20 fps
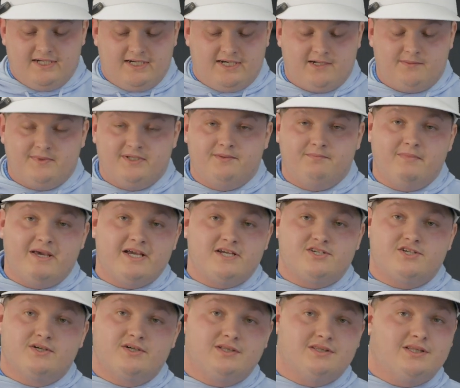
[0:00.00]
I mean, make
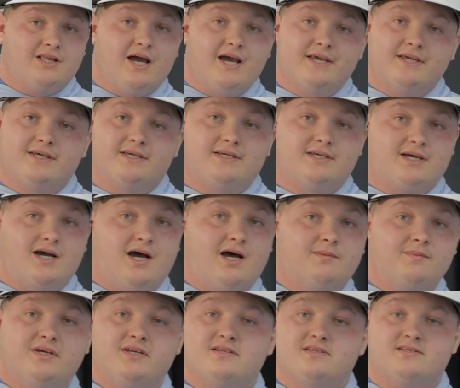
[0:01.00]
sure to like,
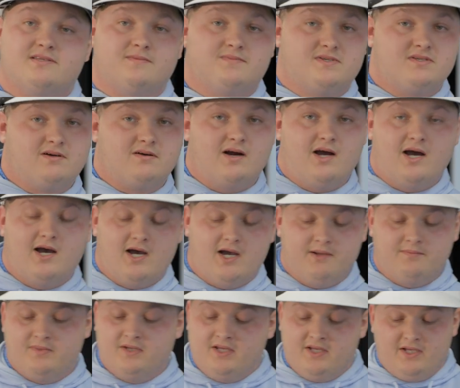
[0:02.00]
comment,
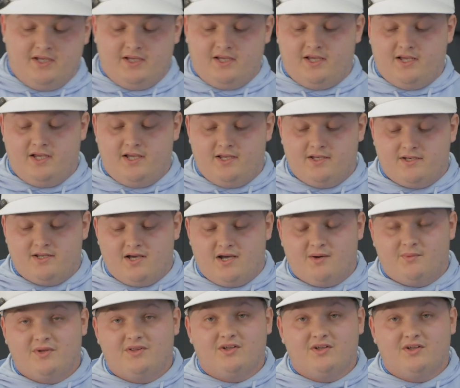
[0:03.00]
subscribe. And we